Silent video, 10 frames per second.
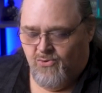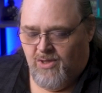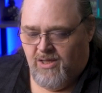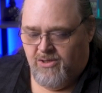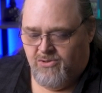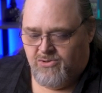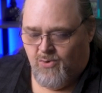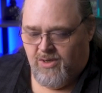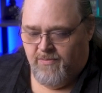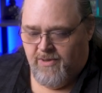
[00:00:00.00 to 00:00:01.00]
tool I'll use
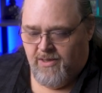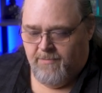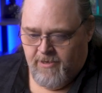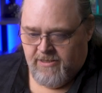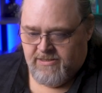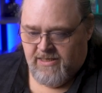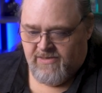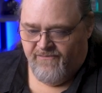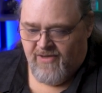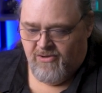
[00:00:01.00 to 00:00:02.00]
quite a bit. We can see
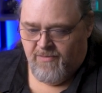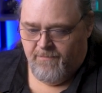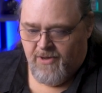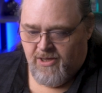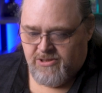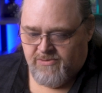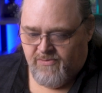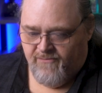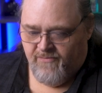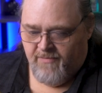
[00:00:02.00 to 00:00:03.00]
it's found a bunch of
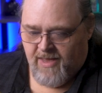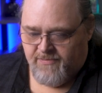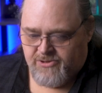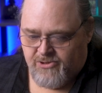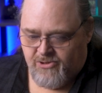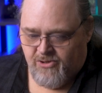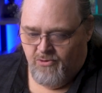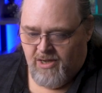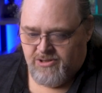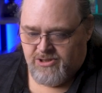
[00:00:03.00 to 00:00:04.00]
different Mapster
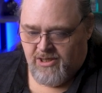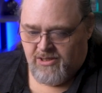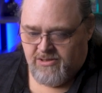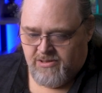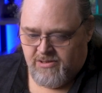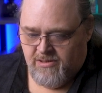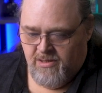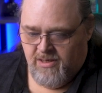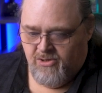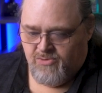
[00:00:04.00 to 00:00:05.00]
projects
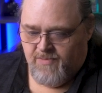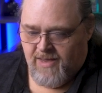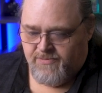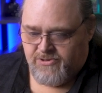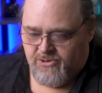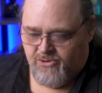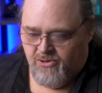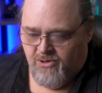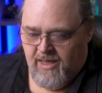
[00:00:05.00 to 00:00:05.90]
and here's Mapster.